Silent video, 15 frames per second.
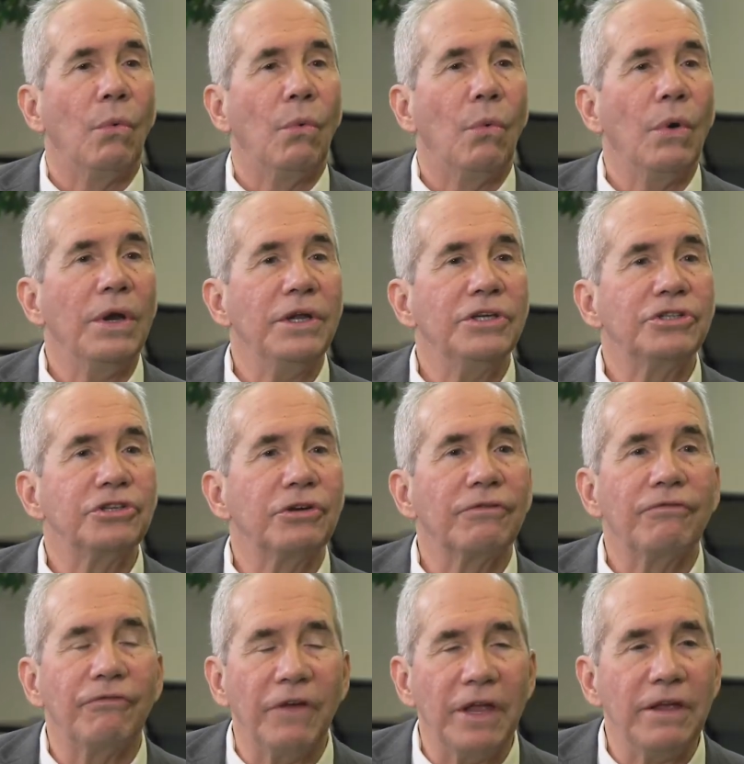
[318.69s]
What is your
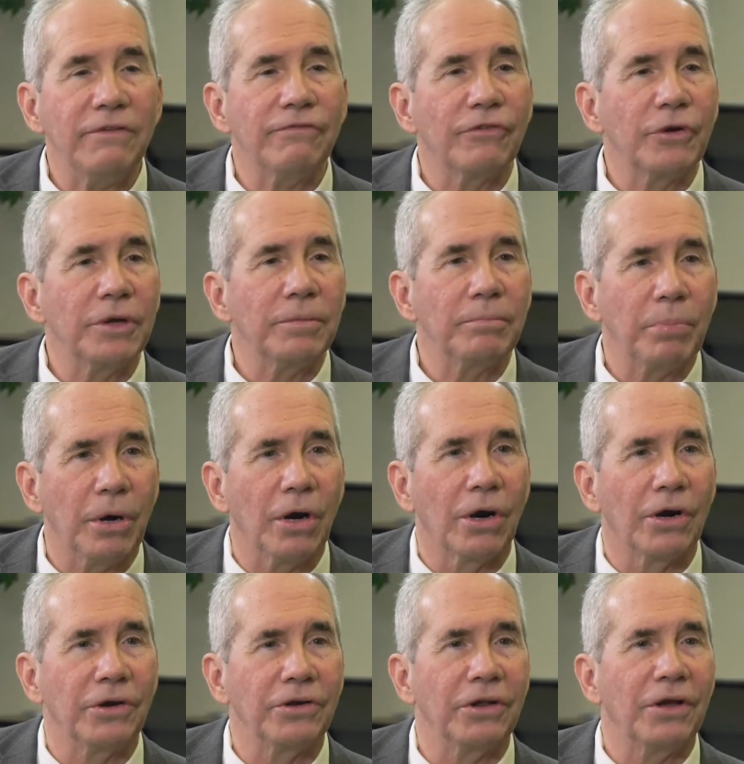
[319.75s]
favorite
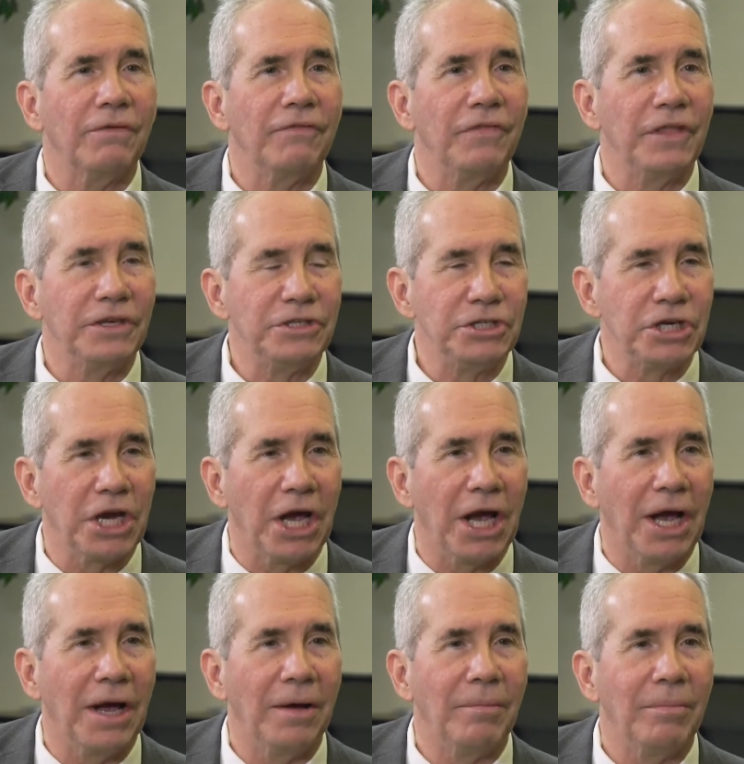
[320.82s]
part of the
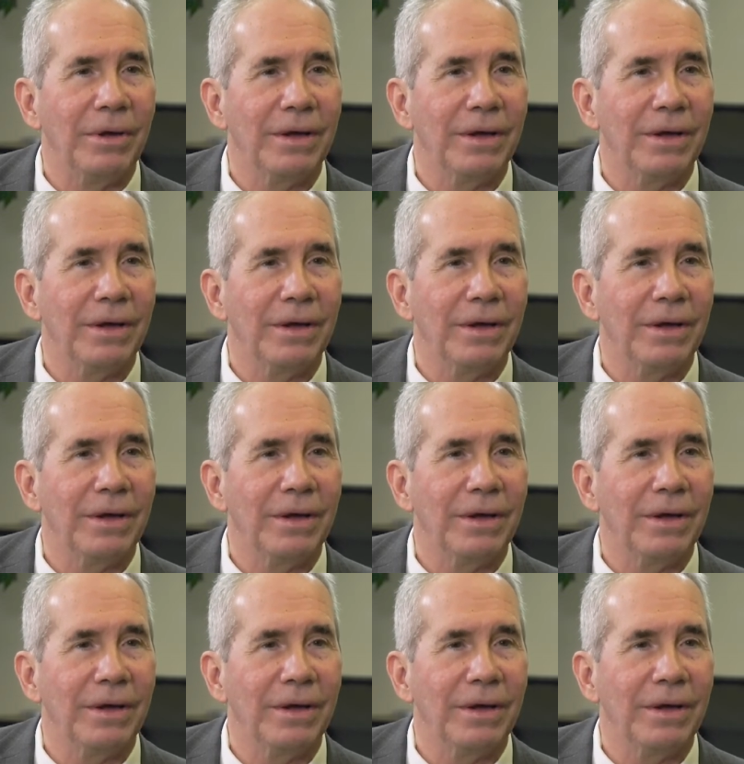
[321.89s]
job?